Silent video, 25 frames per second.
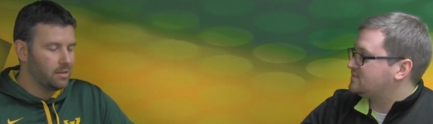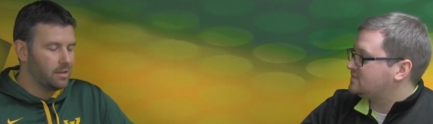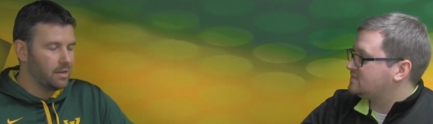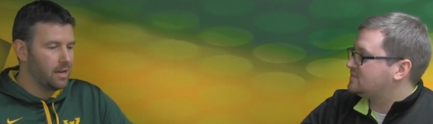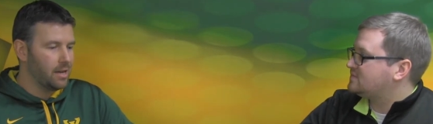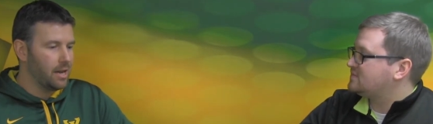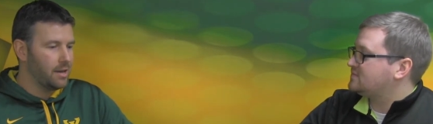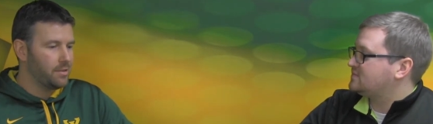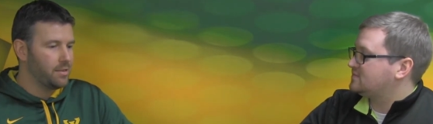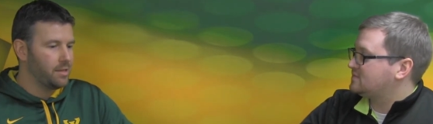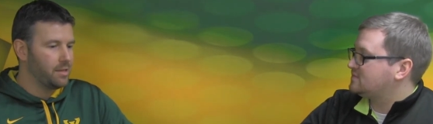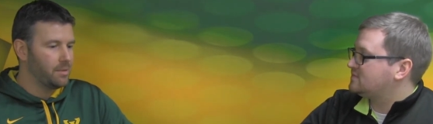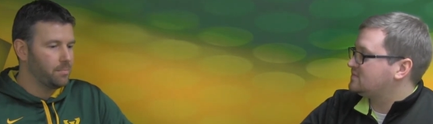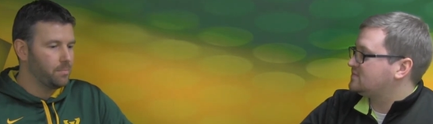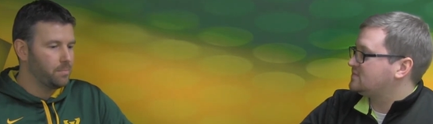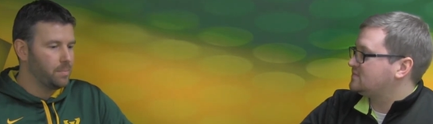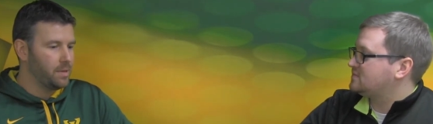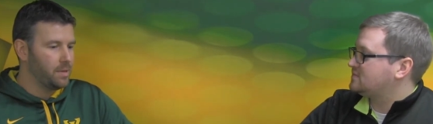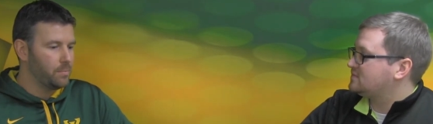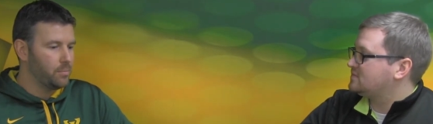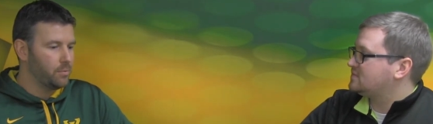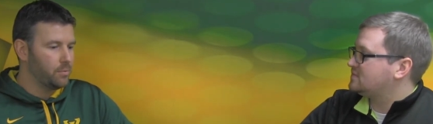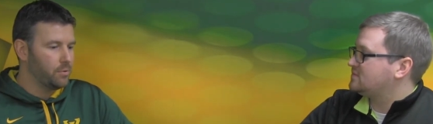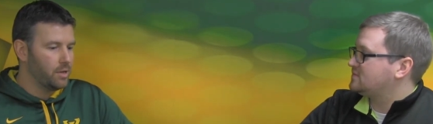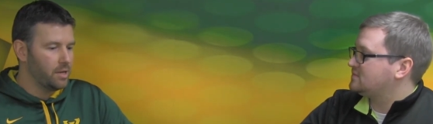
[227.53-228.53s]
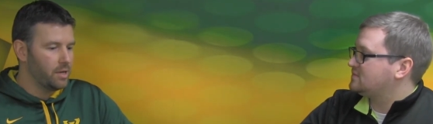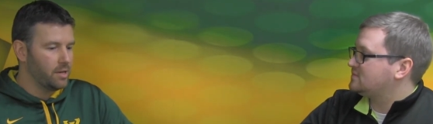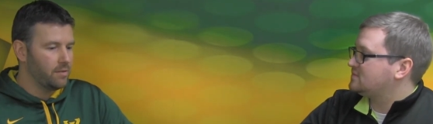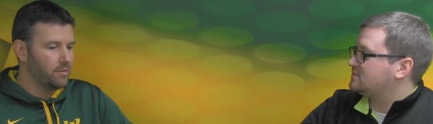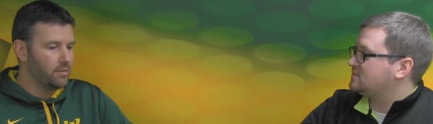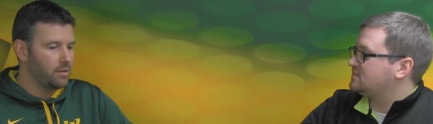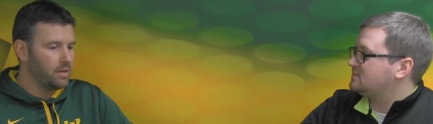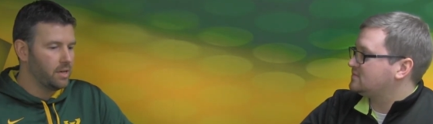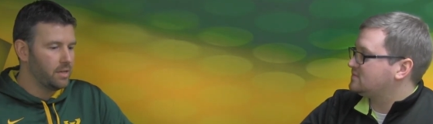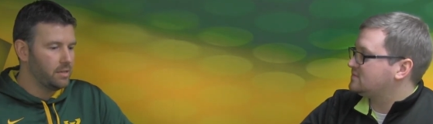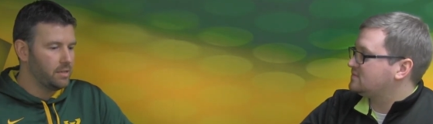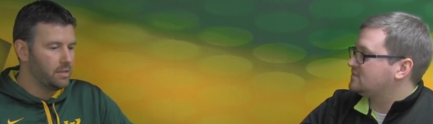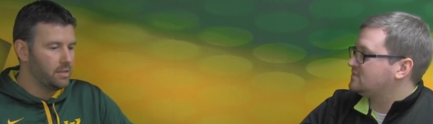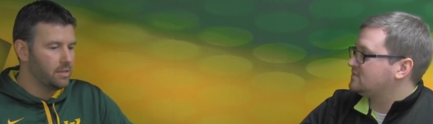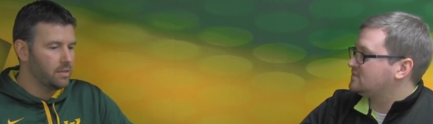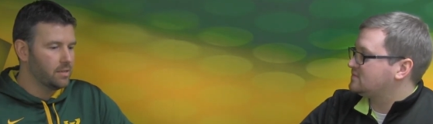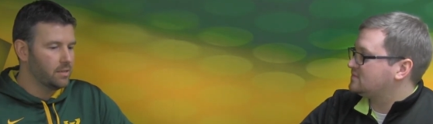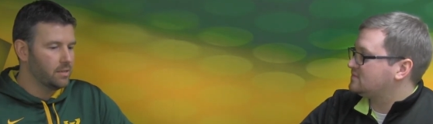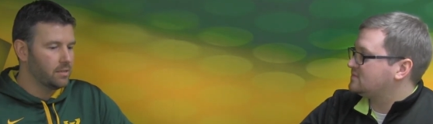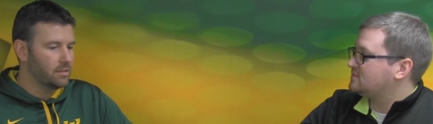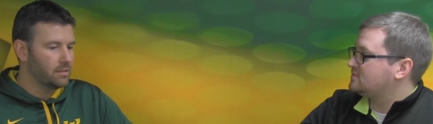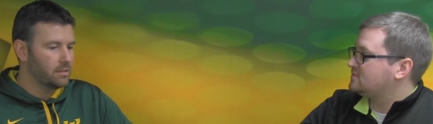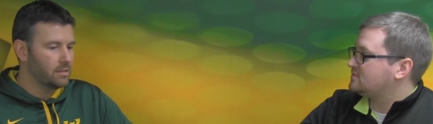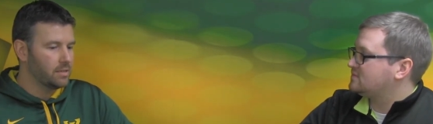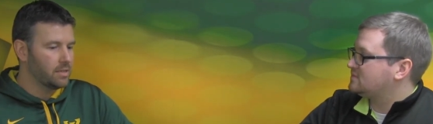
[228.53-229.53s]
Speaker 1: Uh, I think people have an
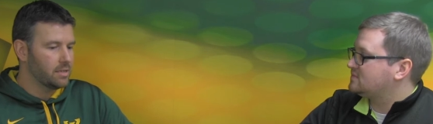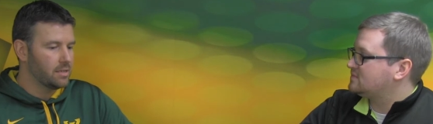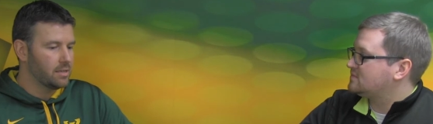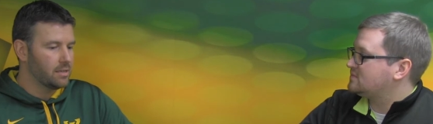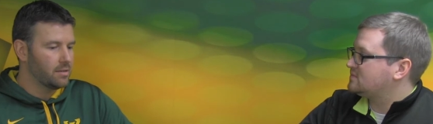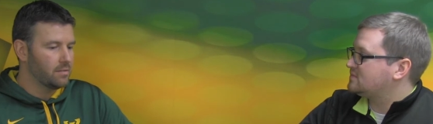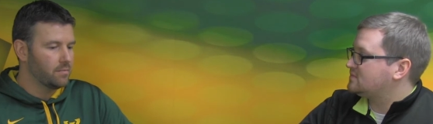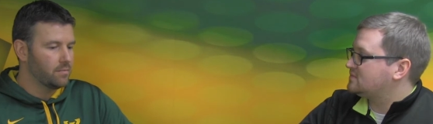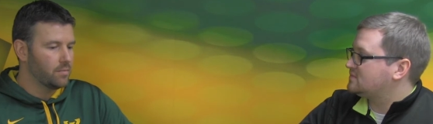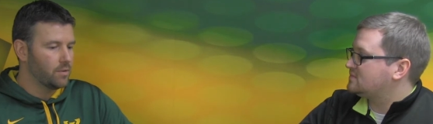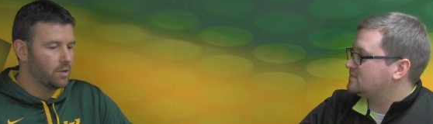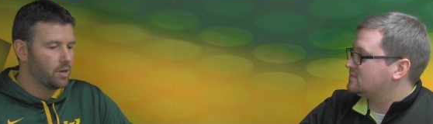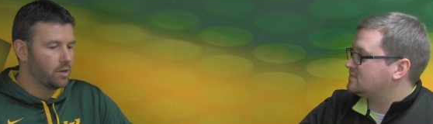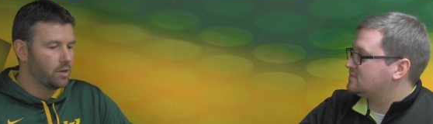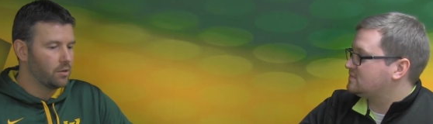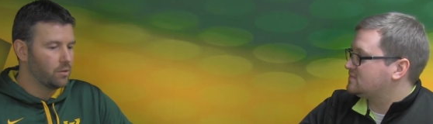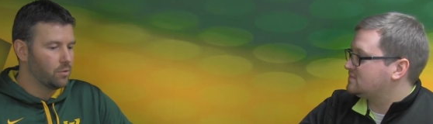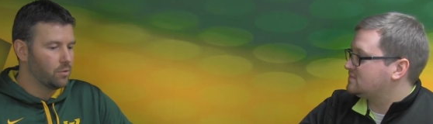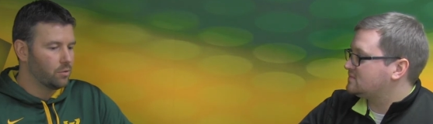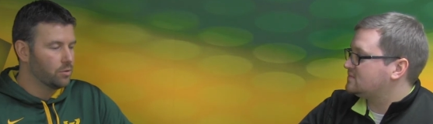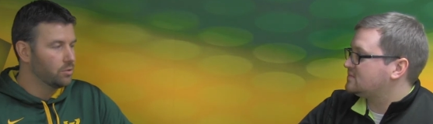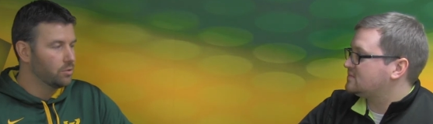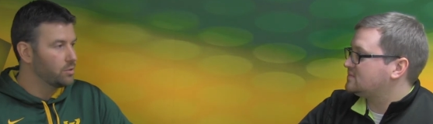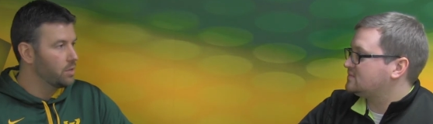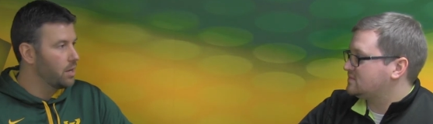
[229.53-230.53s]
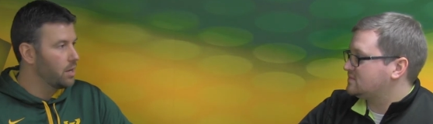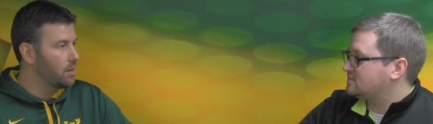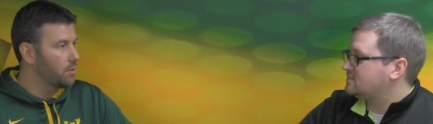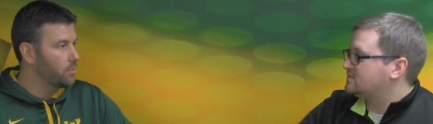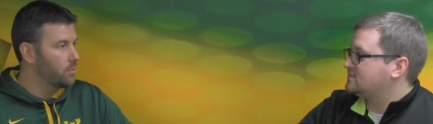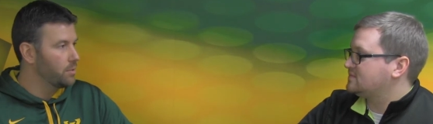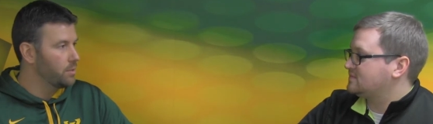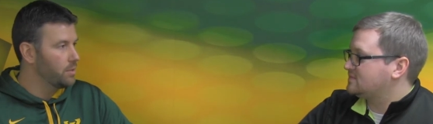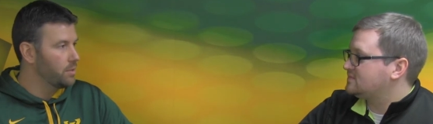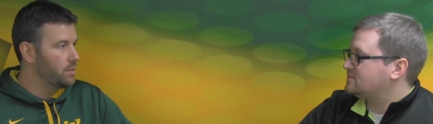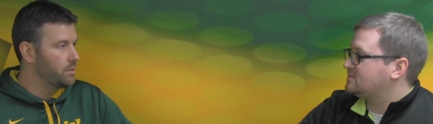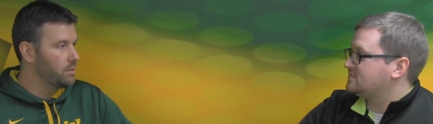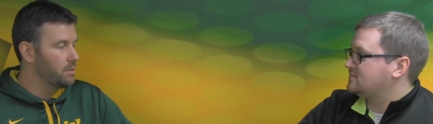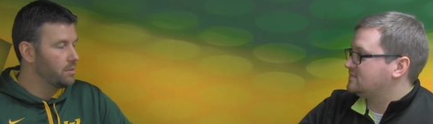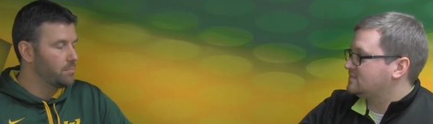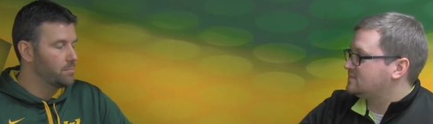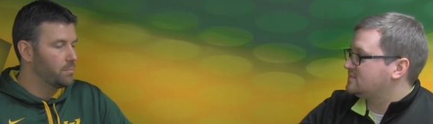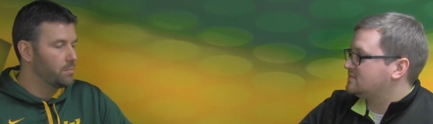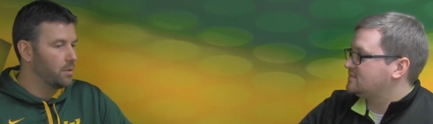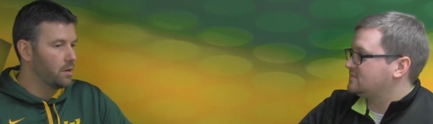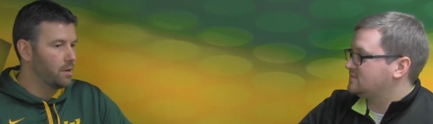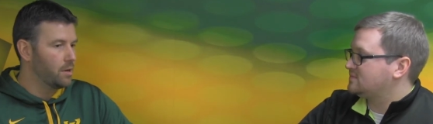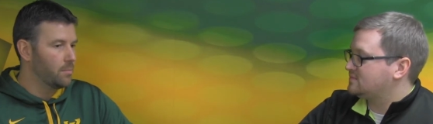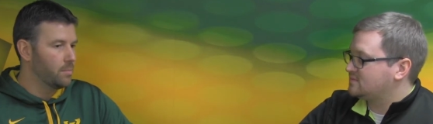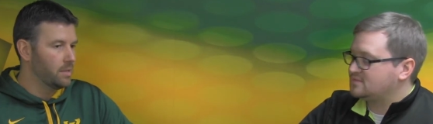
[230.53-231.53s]
idea uh, of what our goals are within the
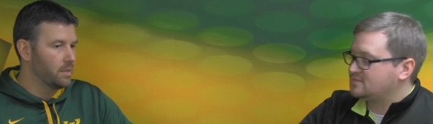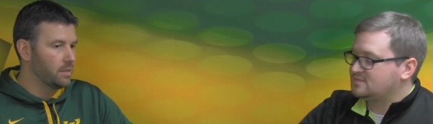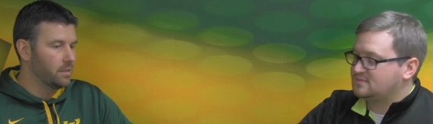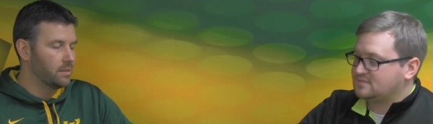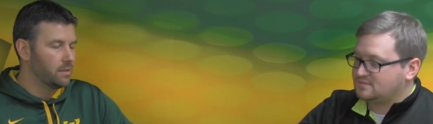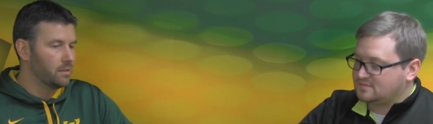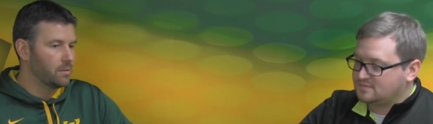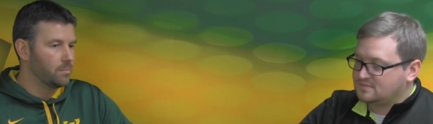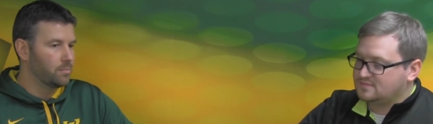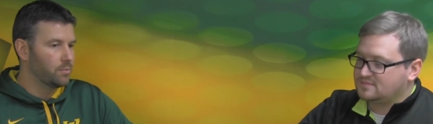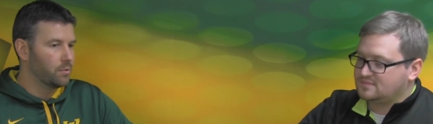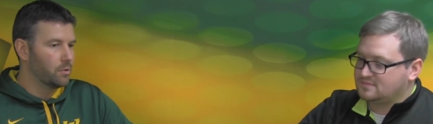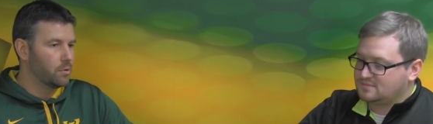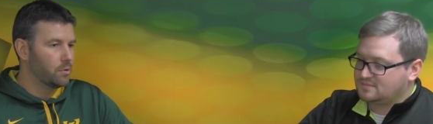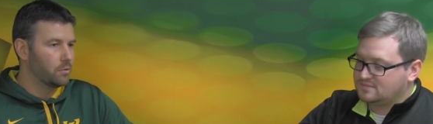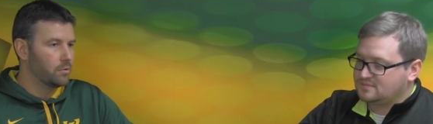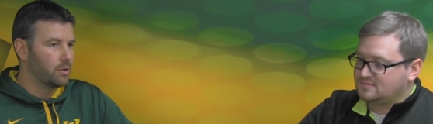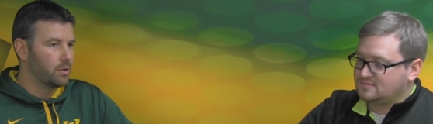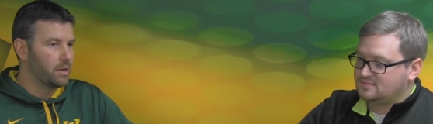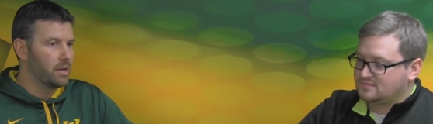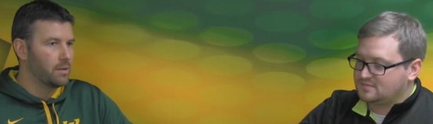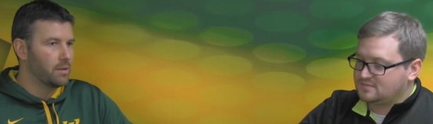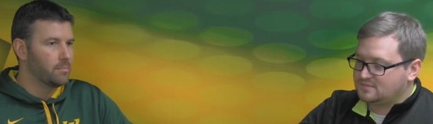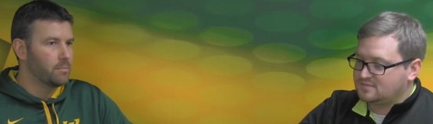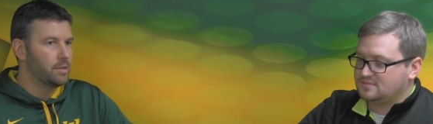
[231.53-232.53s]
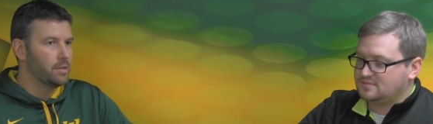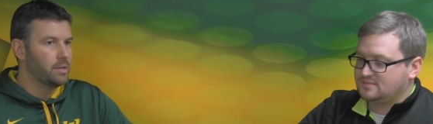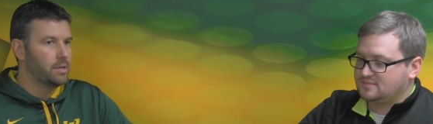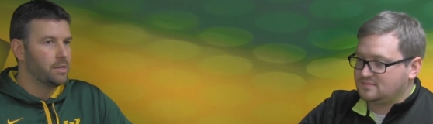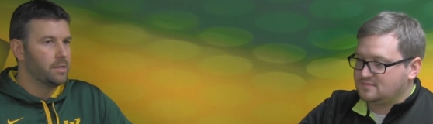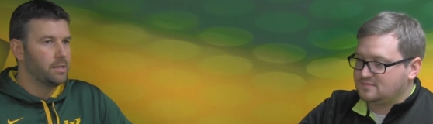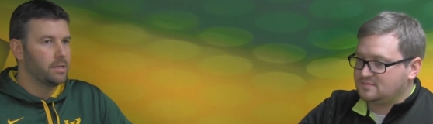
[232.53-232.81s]
department and our program.